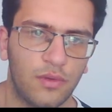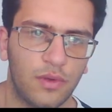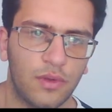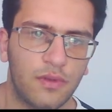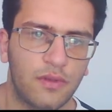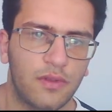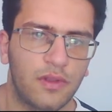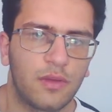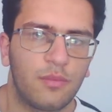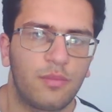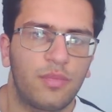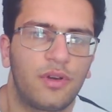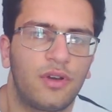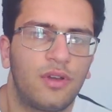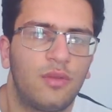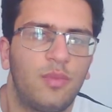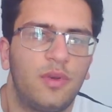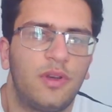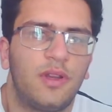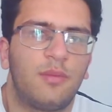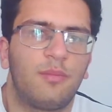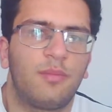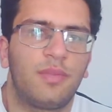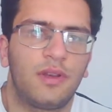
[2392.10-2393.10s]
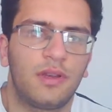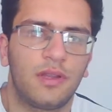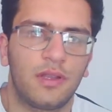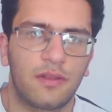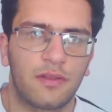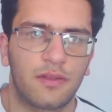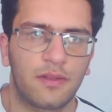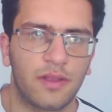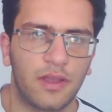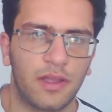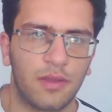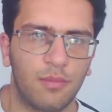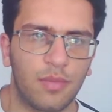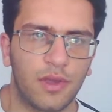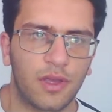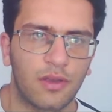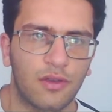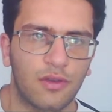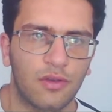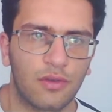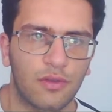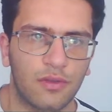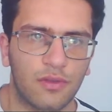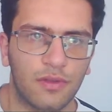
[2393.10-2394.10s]
what's the problem, please say,
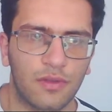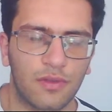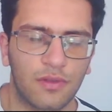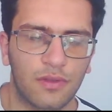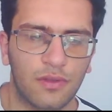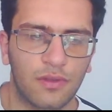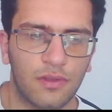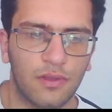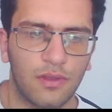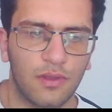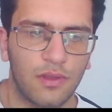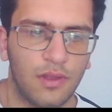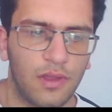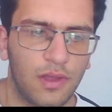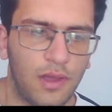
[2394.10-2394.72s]
because